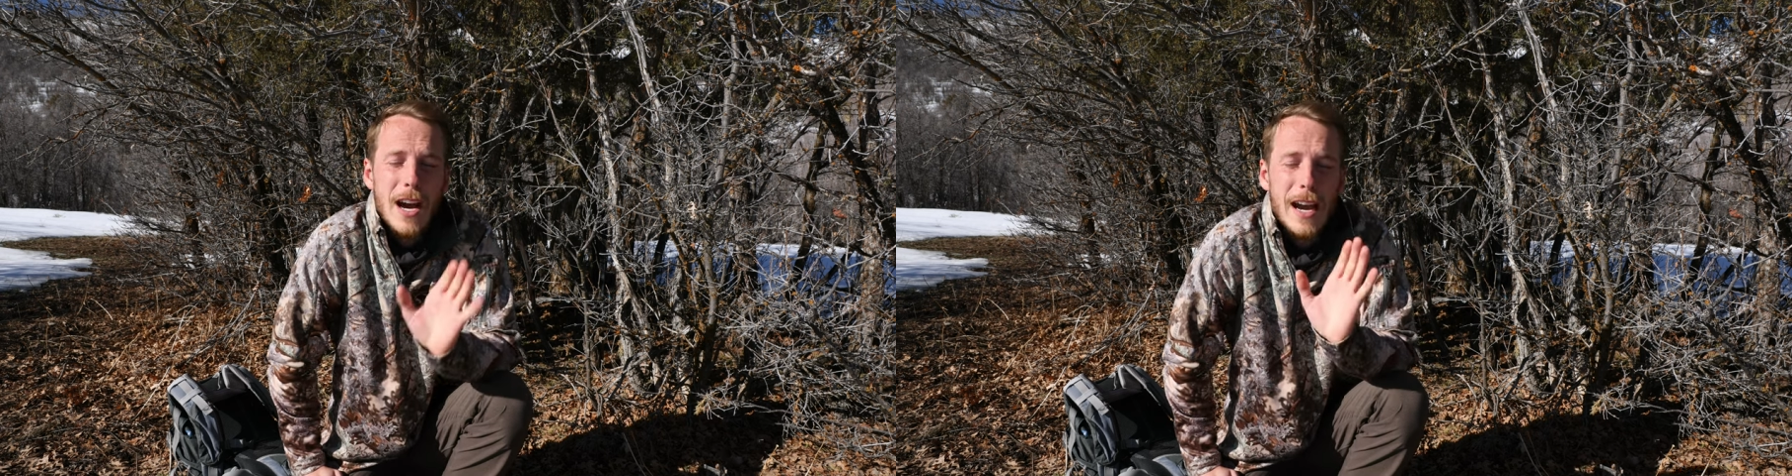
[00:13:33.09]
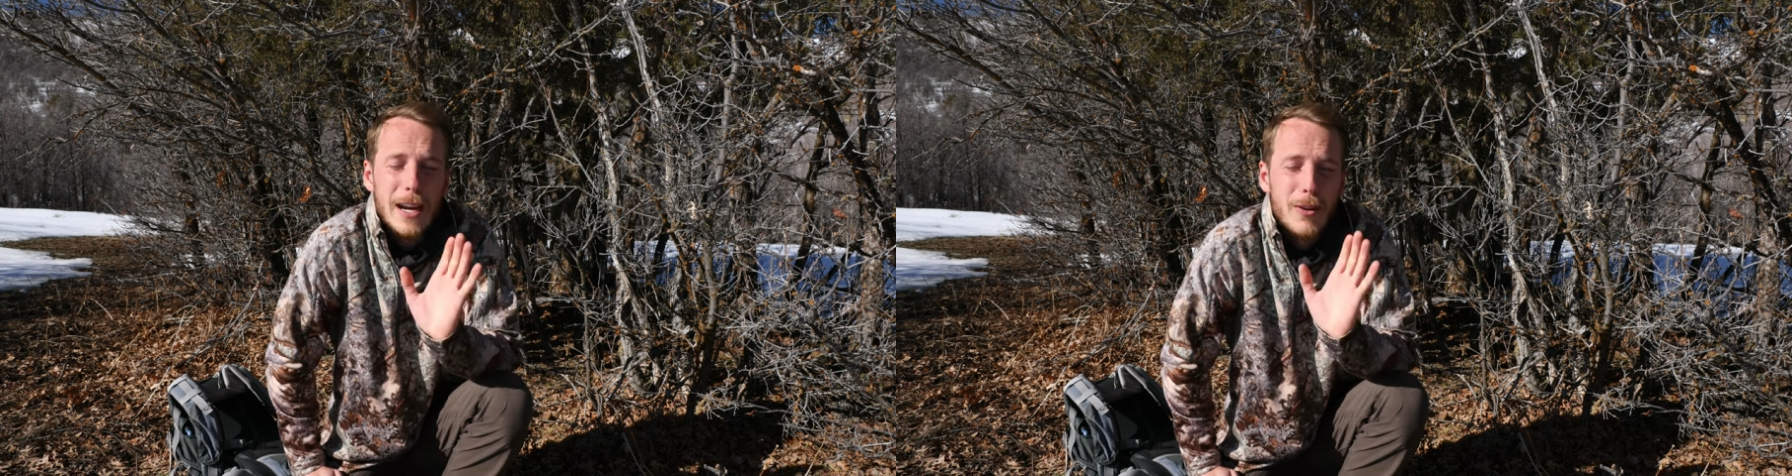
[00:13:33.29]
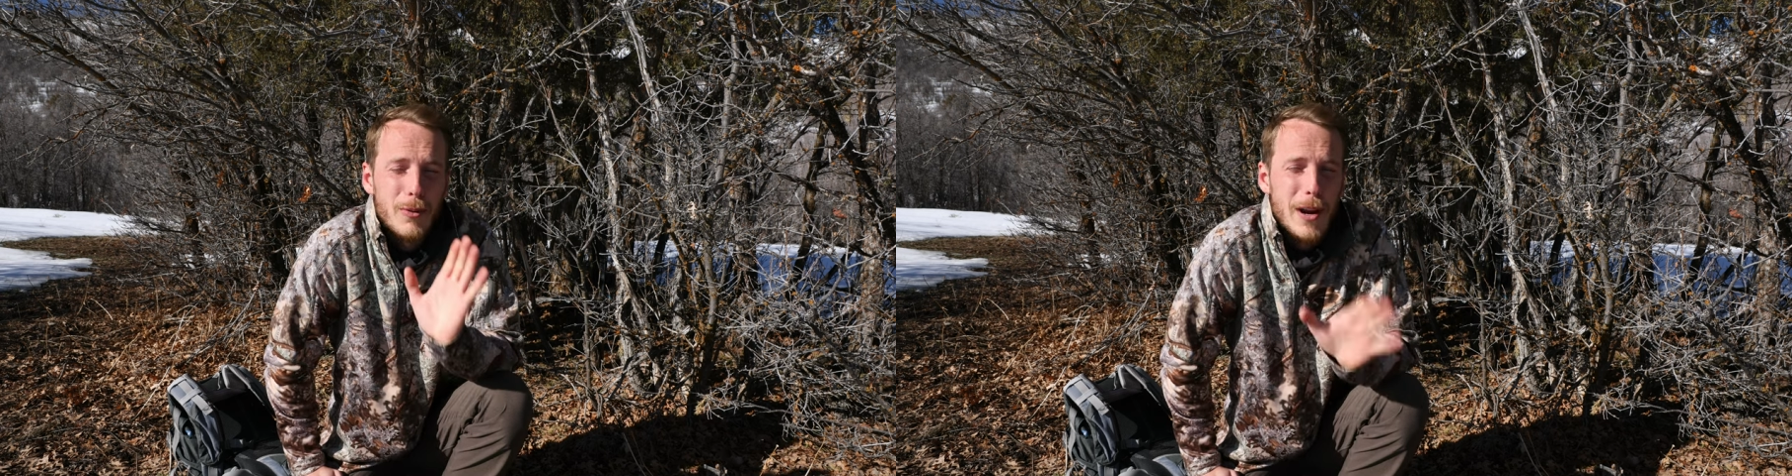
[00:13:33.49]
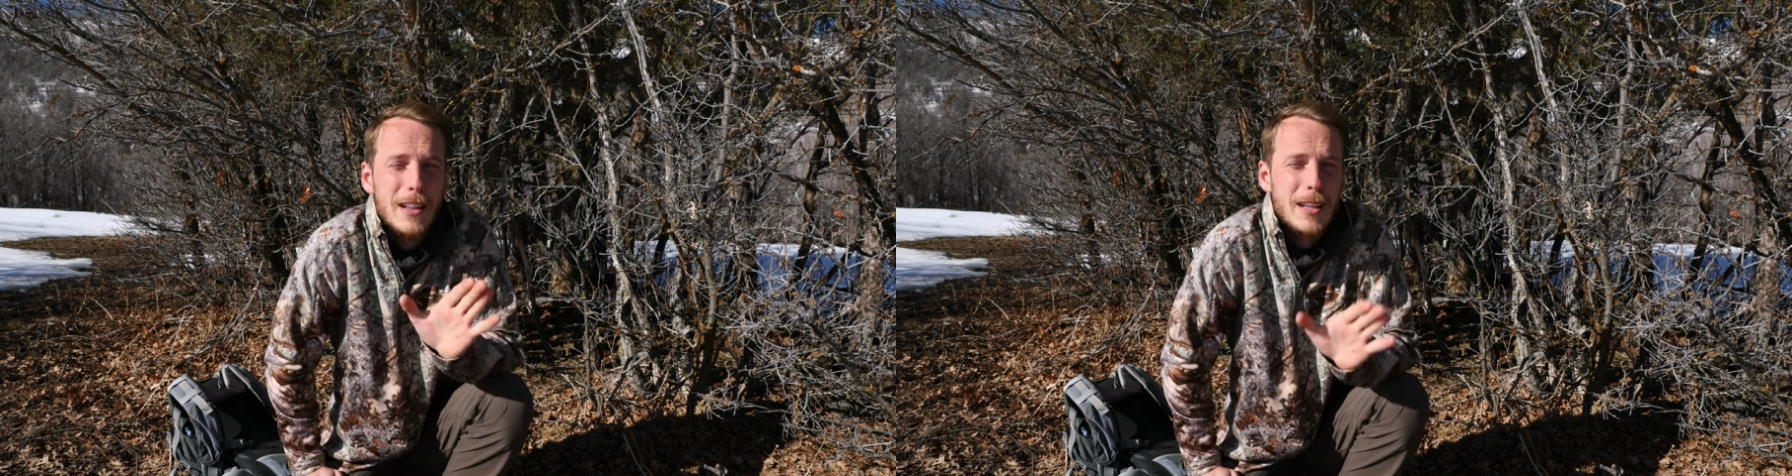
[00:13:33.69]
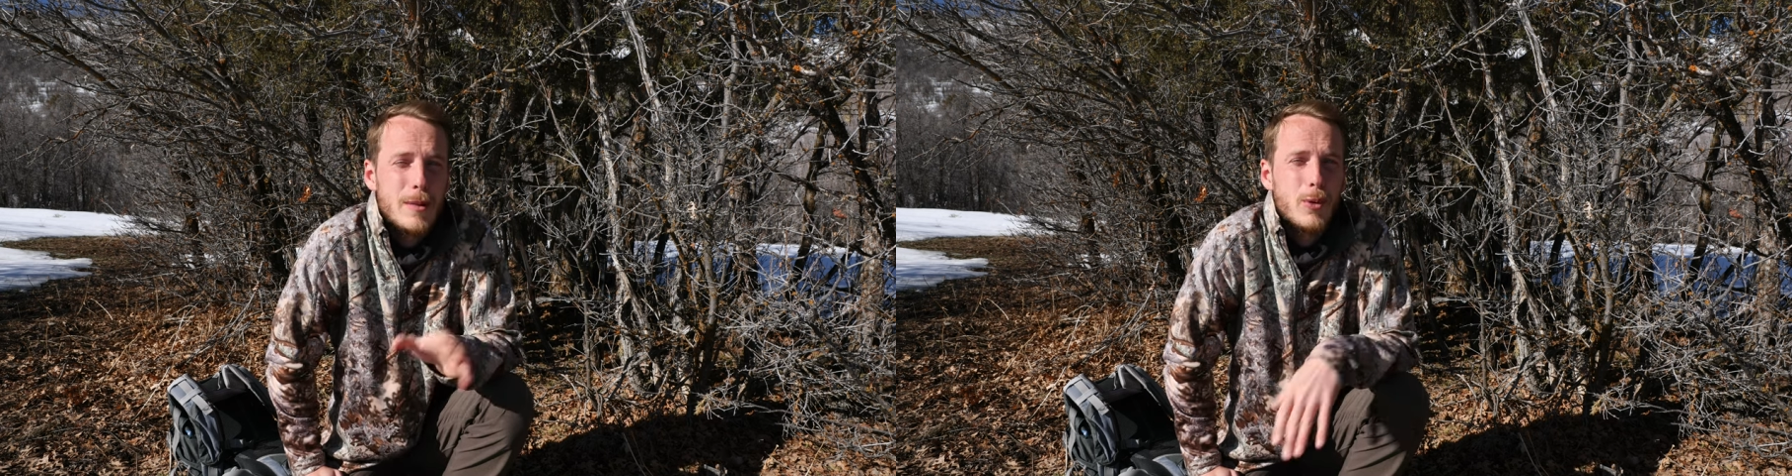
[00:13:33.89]
I
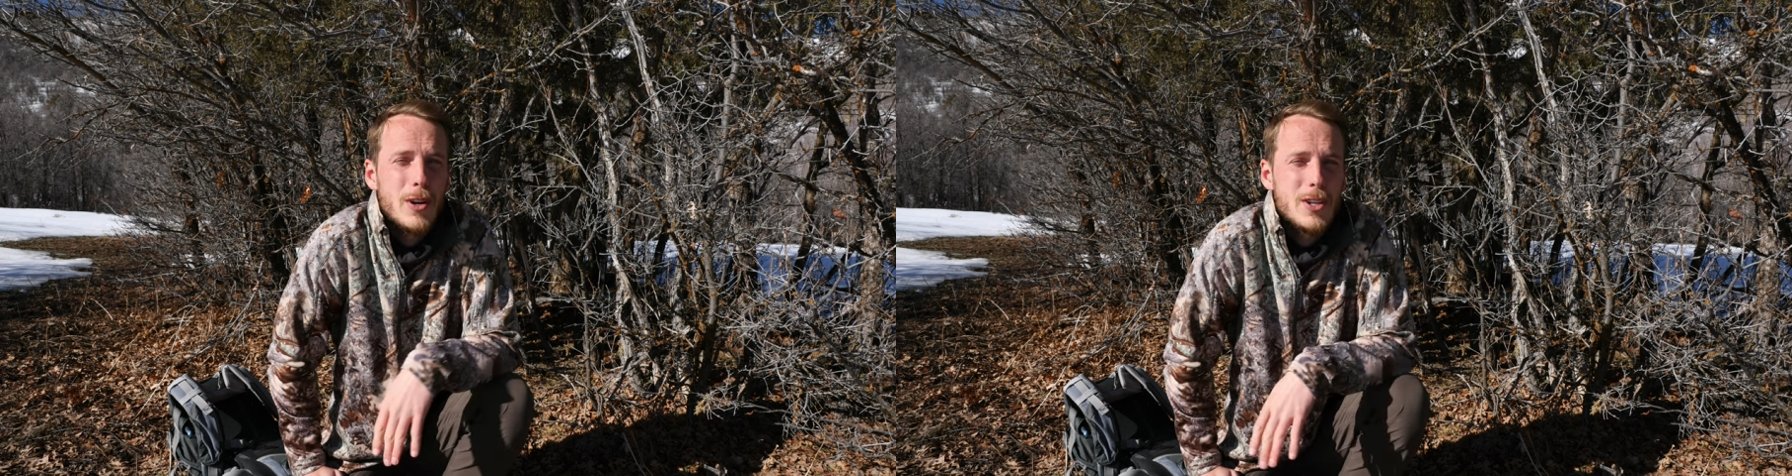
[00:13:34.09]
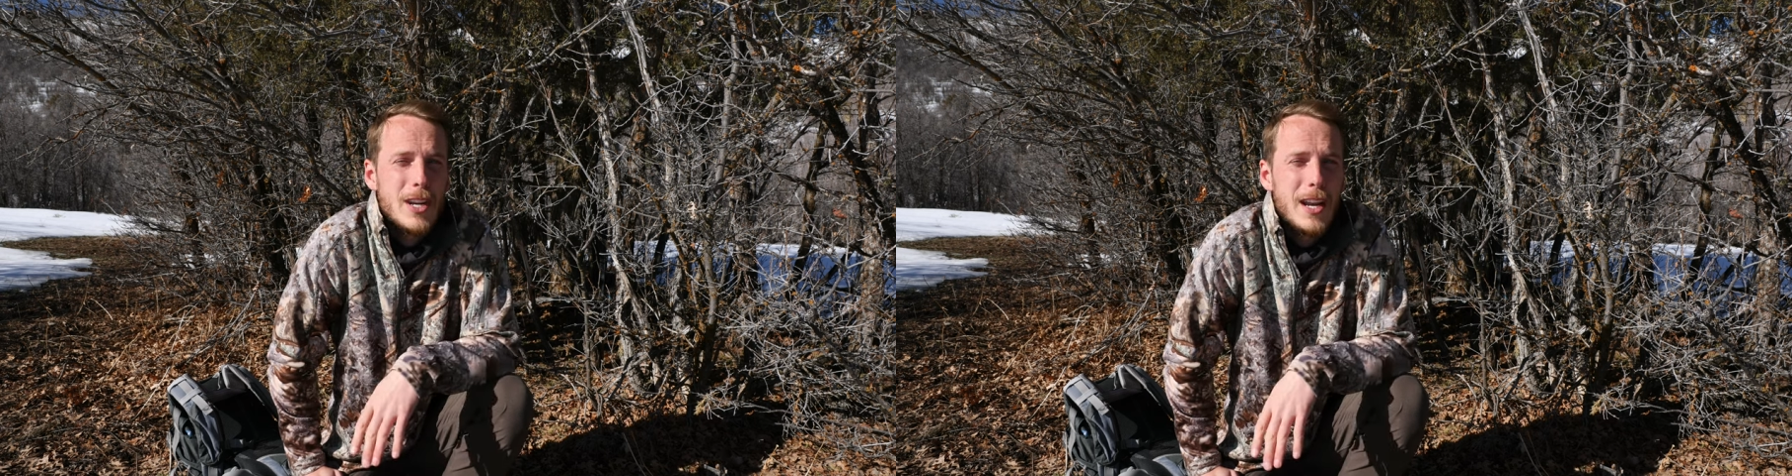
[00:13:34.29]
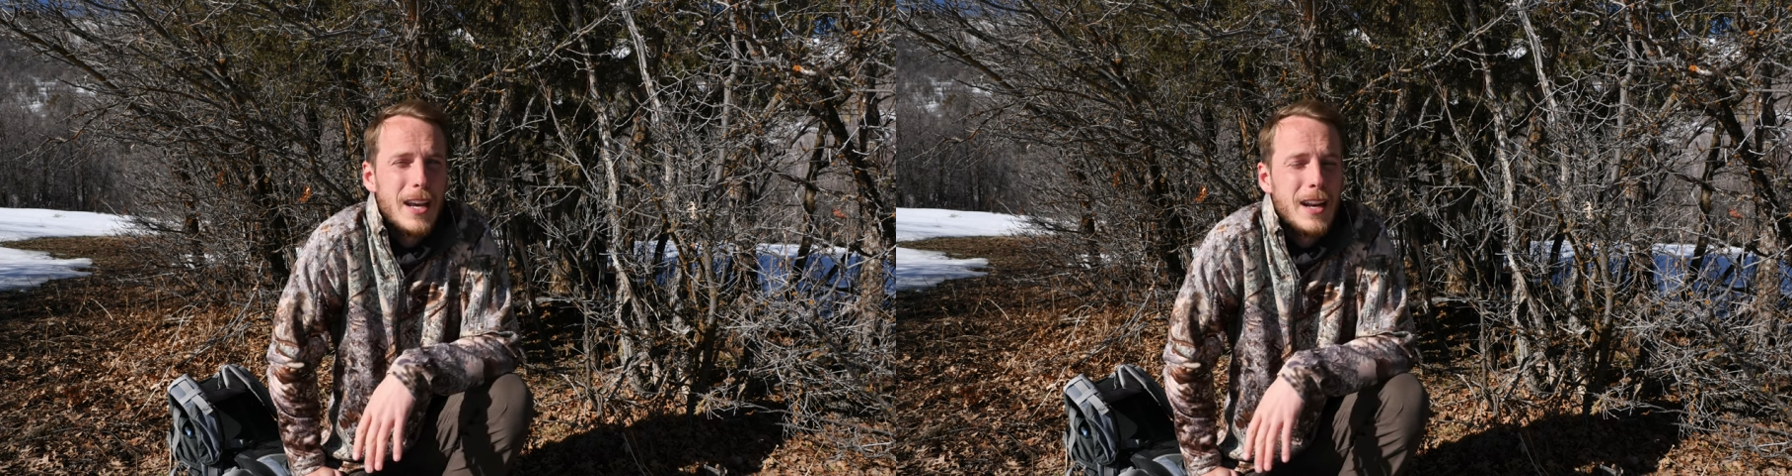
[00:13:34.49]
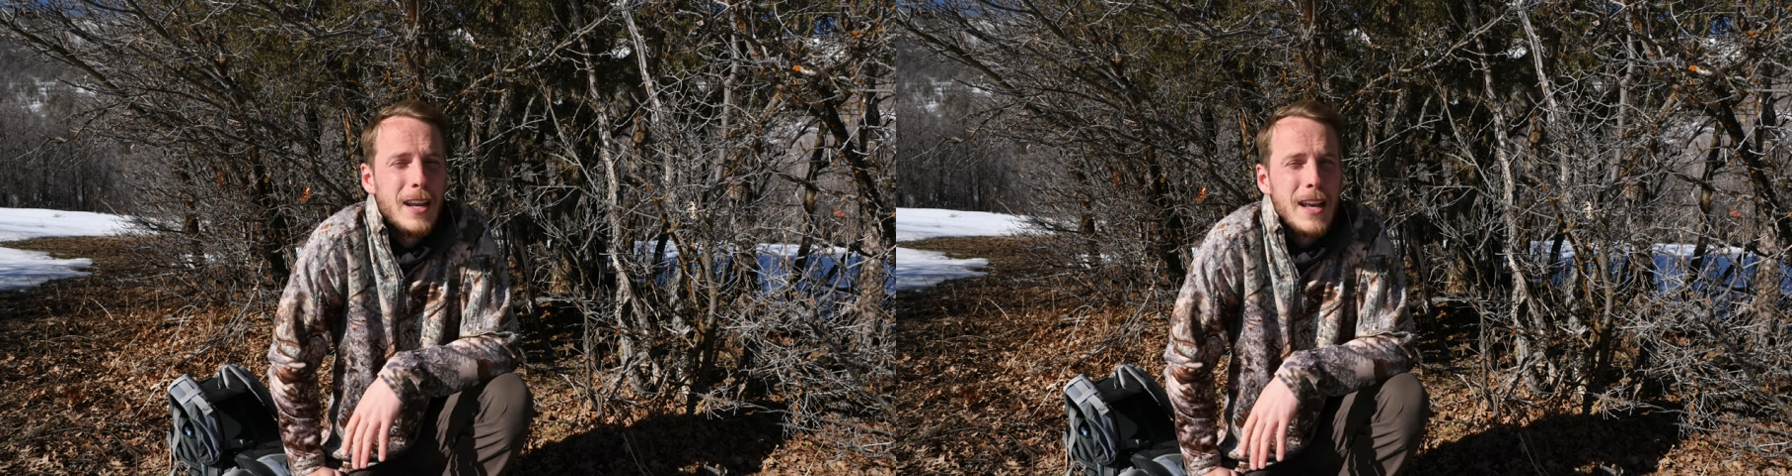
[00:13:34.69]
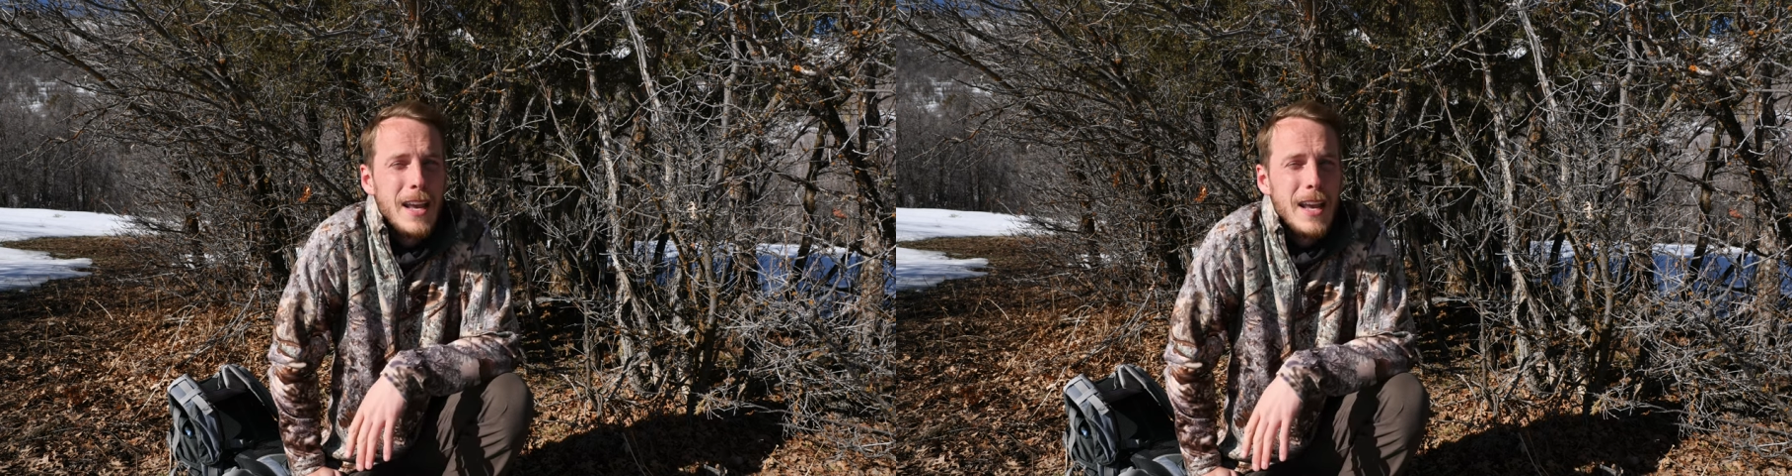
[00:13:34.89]
greatly appreciate it.